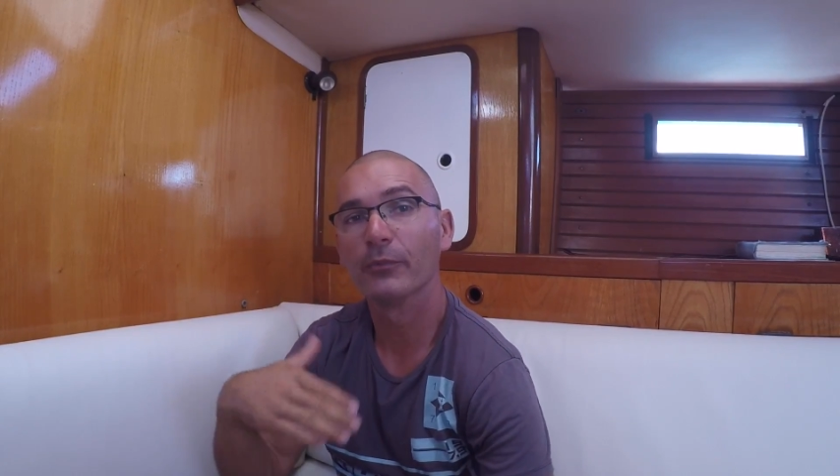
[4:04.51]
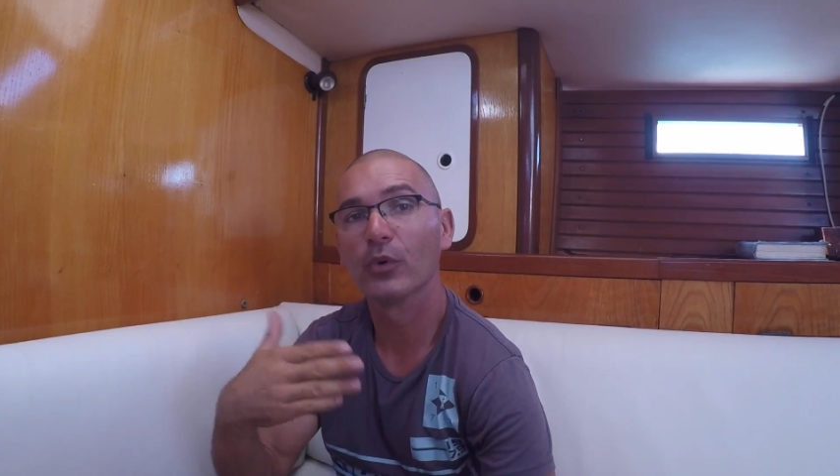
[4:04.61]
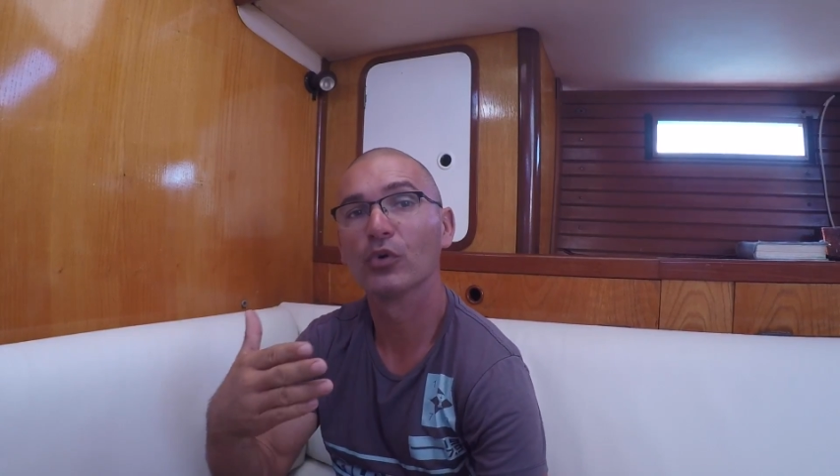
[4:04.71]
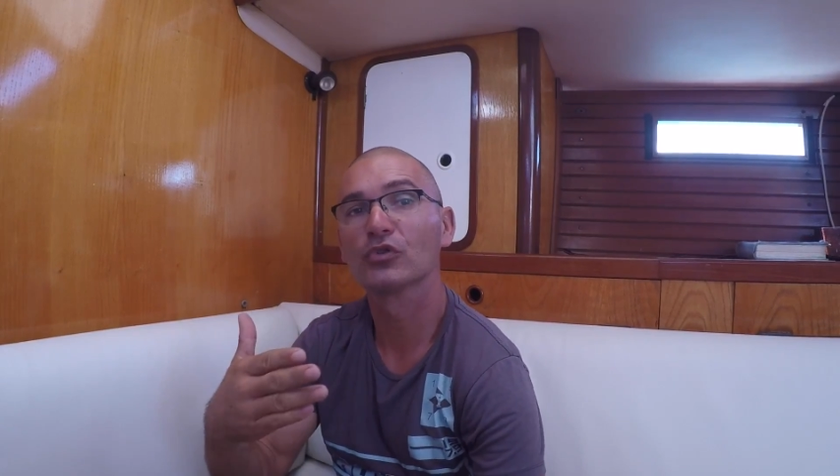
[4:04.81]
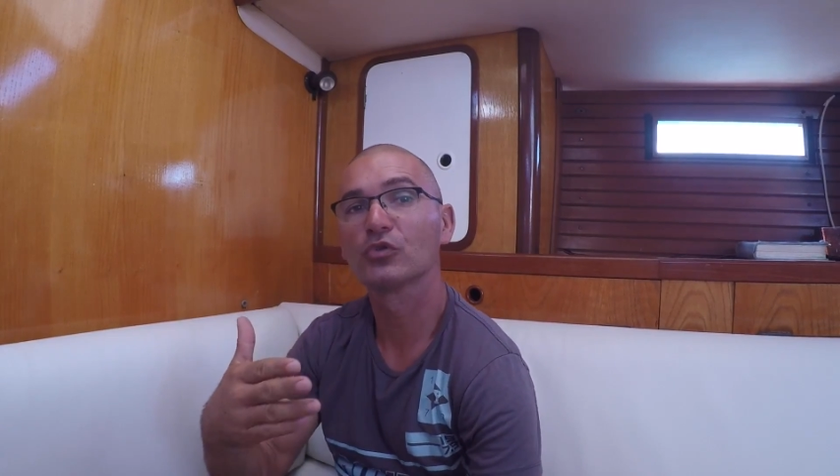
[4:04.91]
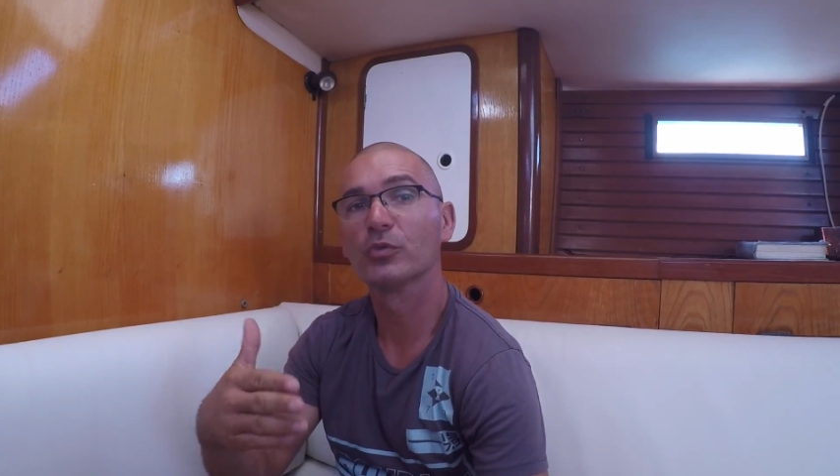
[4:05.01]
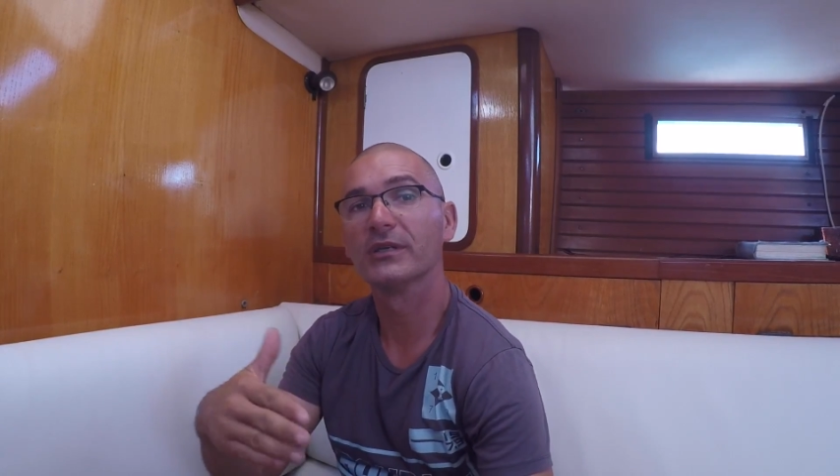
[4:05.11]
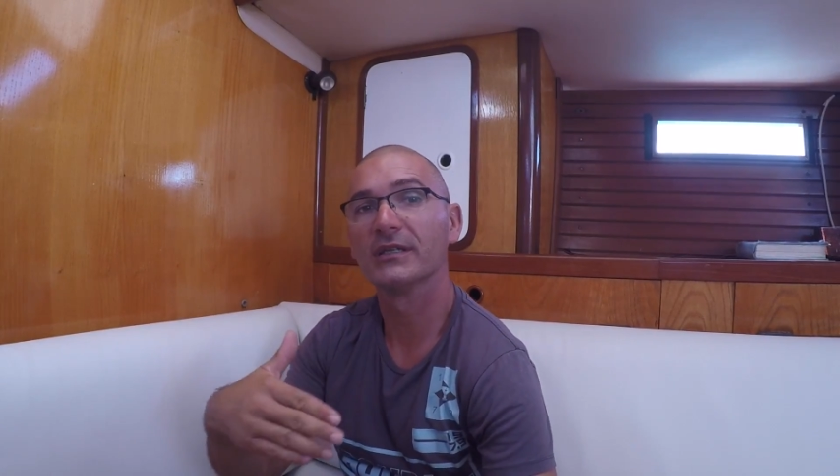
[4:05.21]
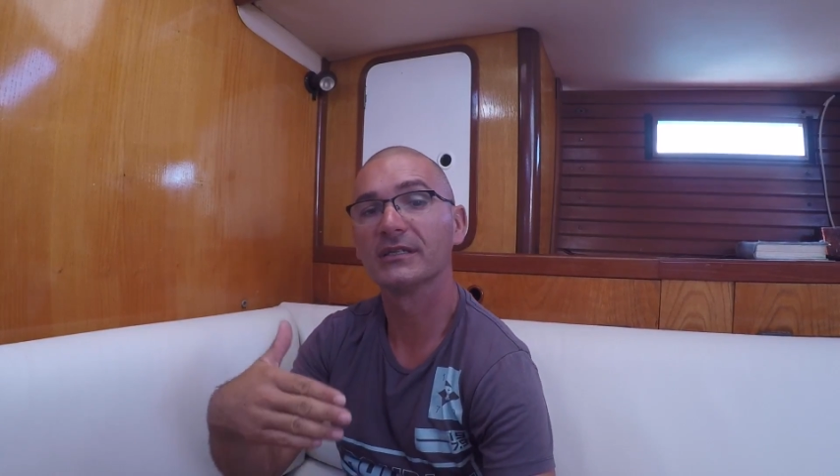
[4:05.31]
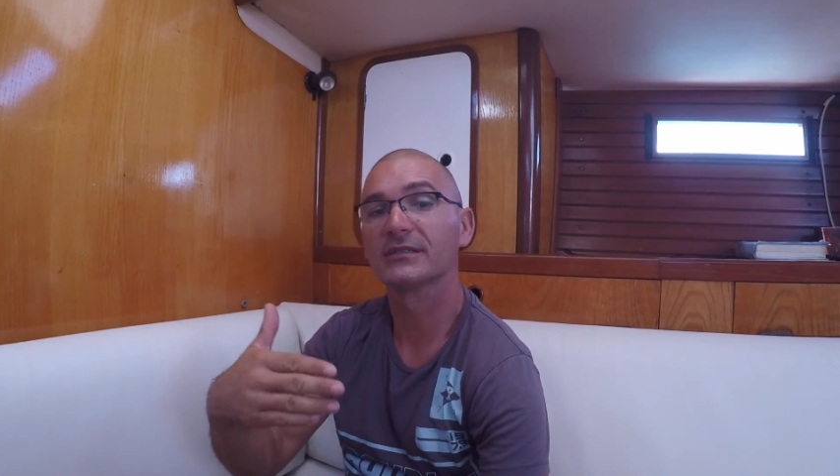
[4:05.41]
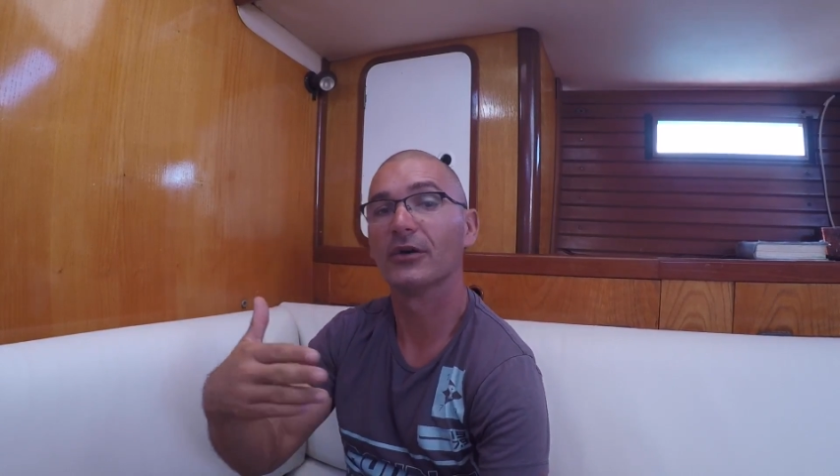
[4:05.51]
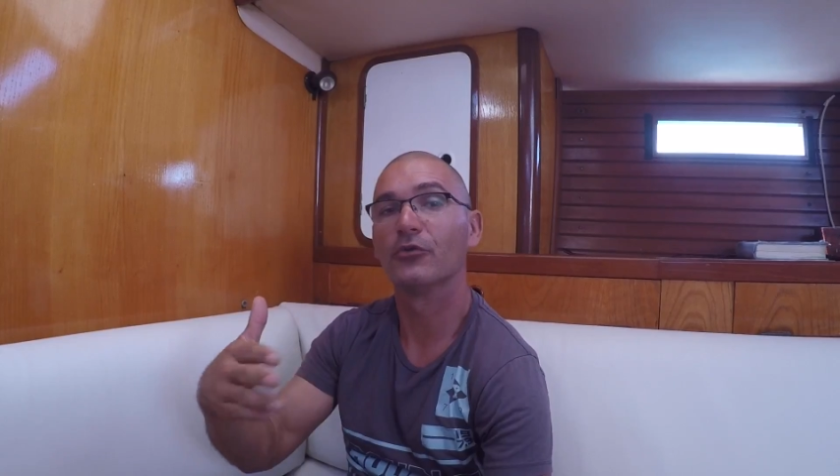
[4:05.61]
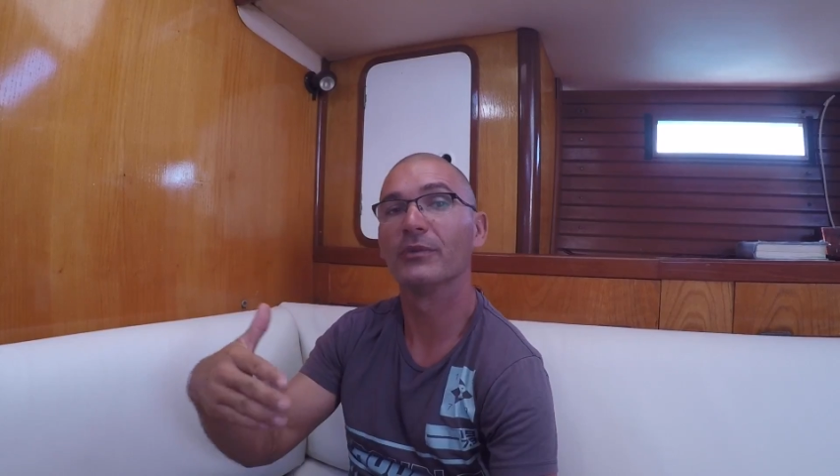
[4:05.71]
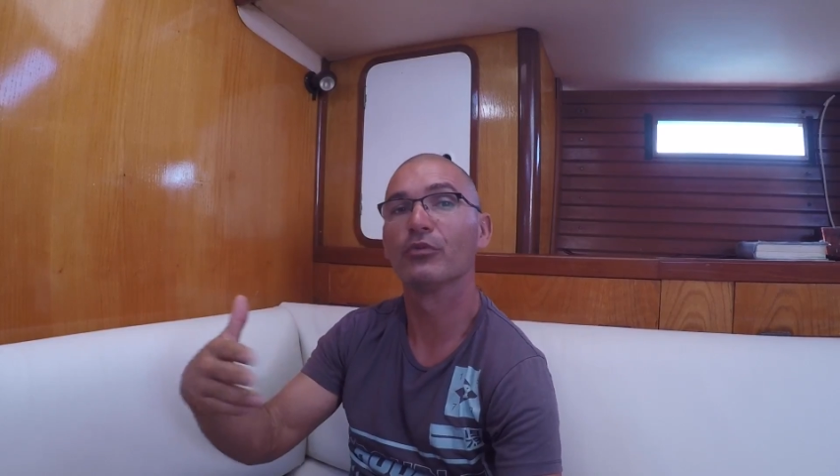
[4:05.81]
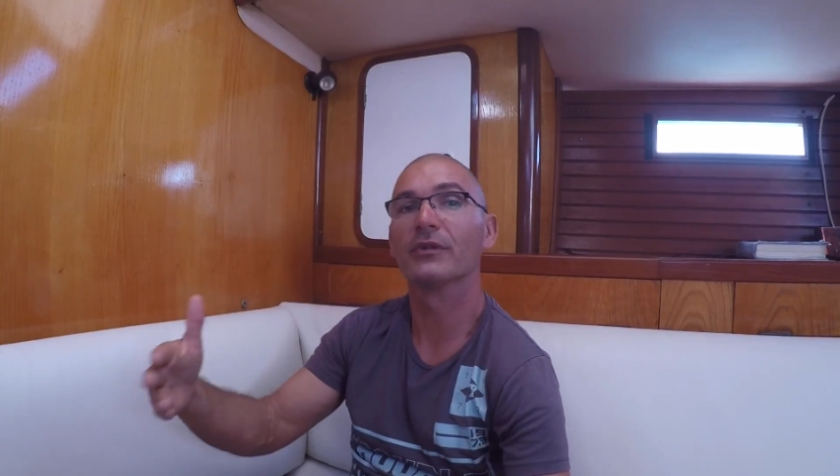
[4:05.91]
boat with a
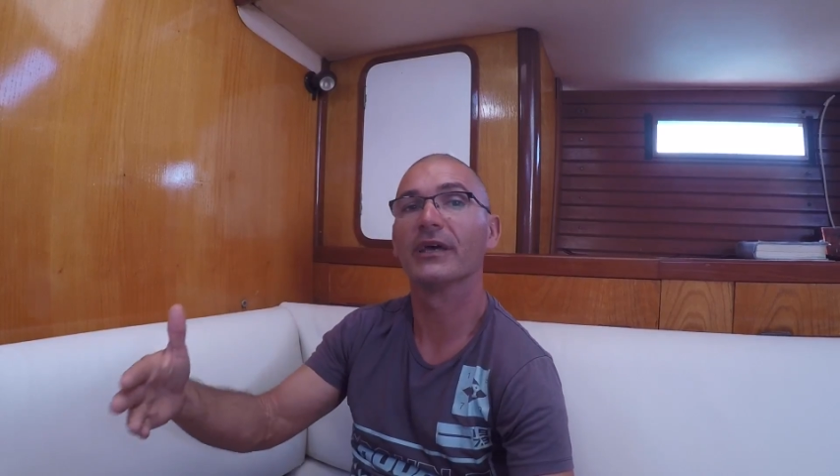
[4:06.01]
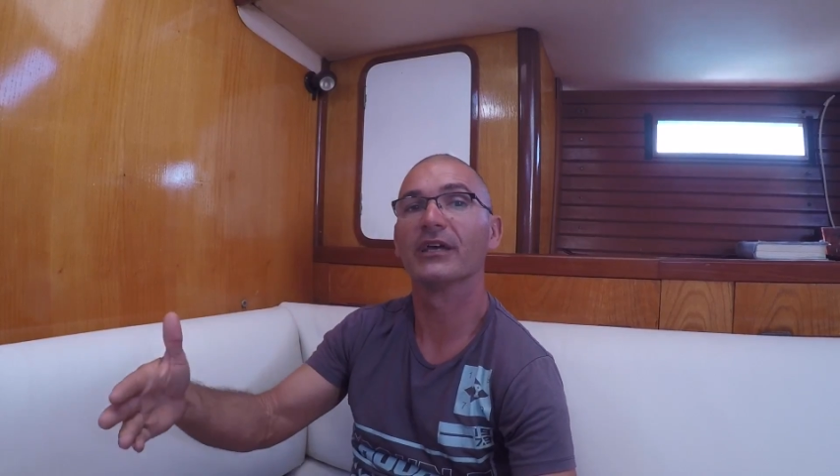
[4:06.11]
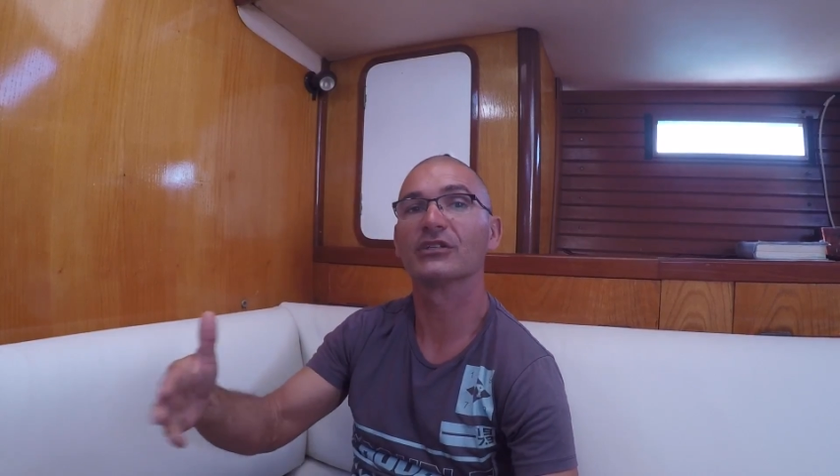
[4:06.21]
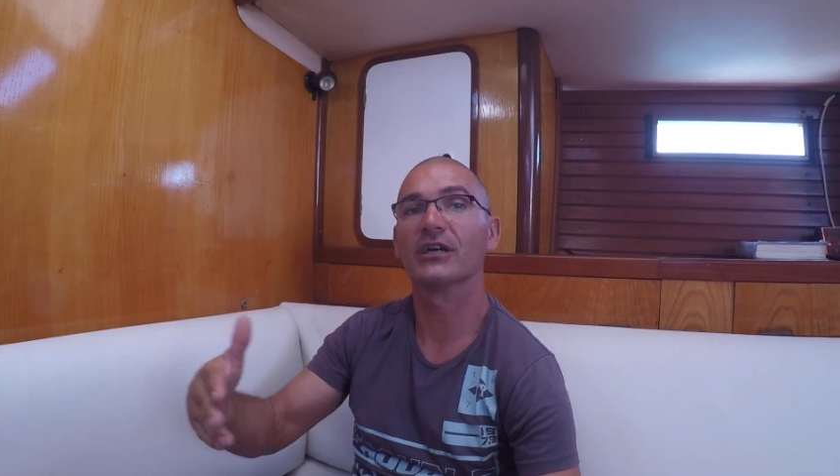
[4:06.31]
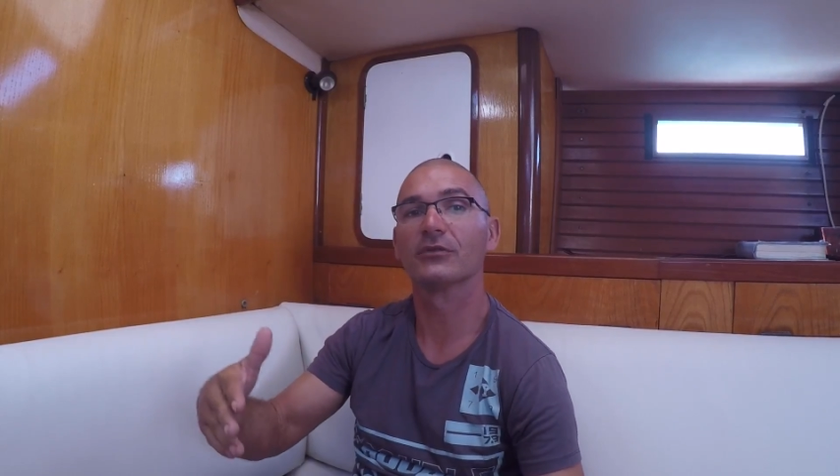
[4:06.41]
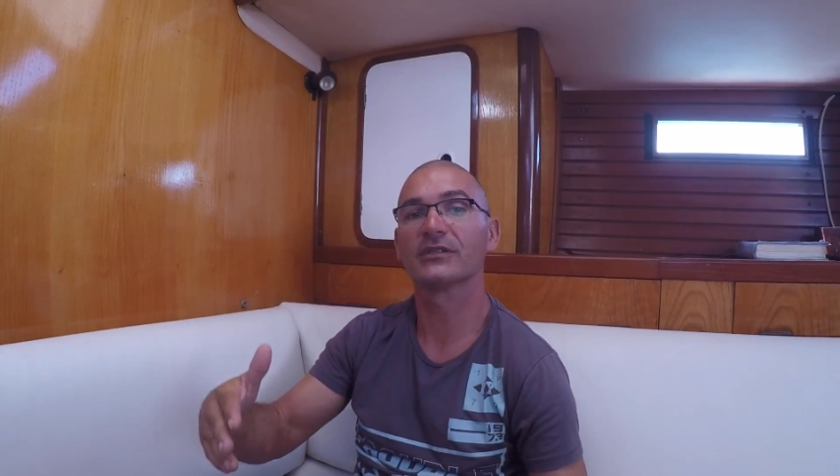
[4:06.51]
rebuild engine,